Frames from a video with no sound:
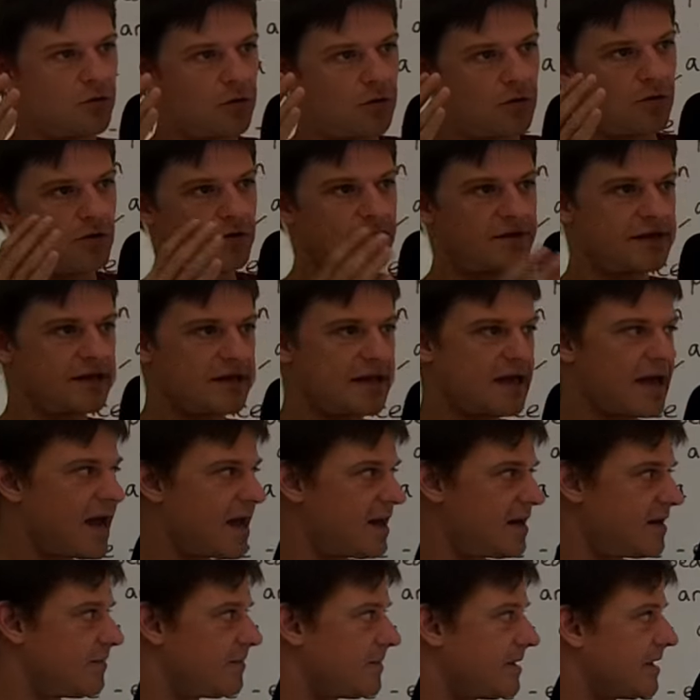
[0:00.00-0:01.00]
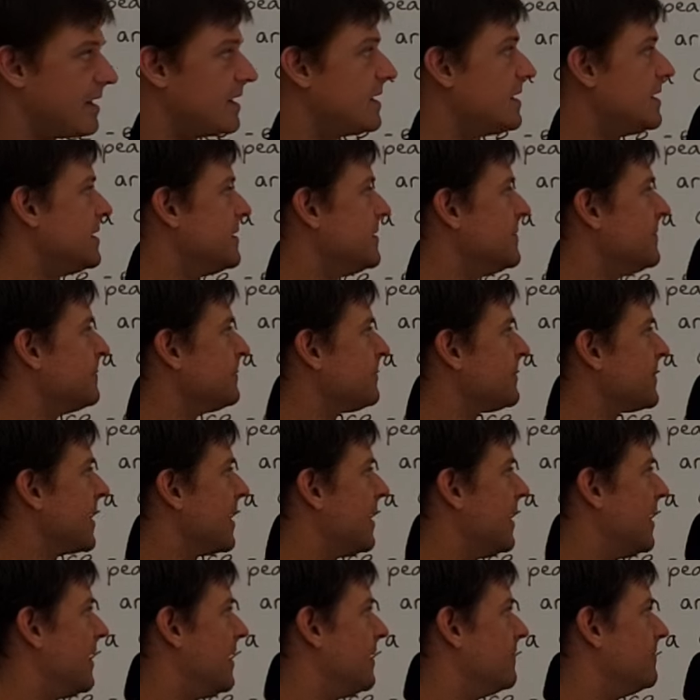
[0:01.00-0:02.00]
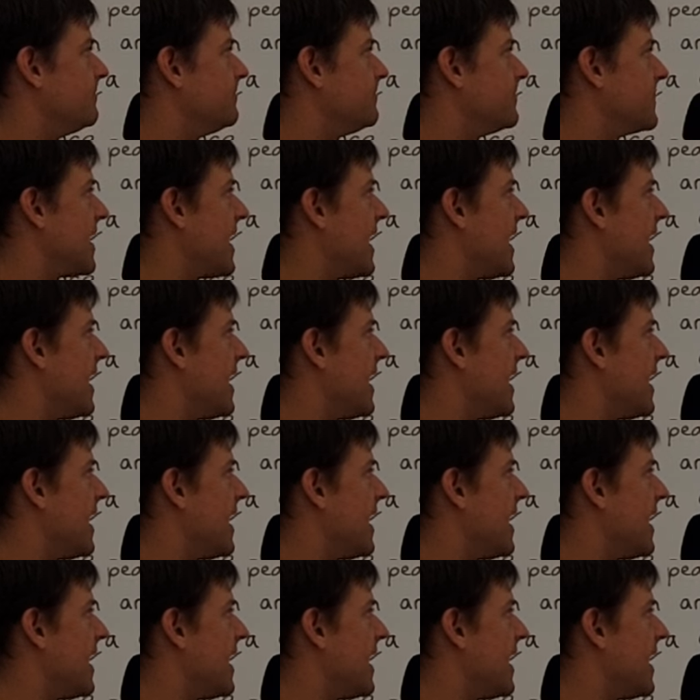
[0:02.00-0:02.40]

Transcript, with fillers: for the enemy um,